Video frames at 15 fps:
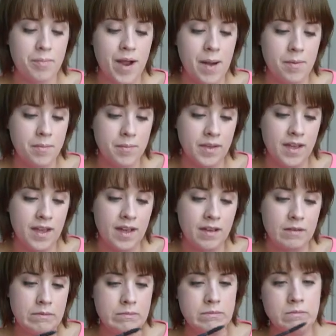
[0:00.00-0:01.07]

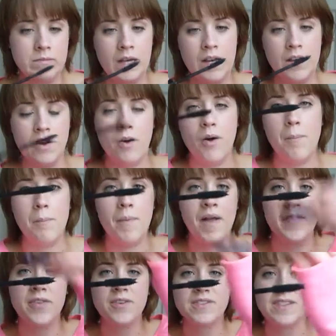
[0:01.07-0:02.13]
probably, I don't know, a month or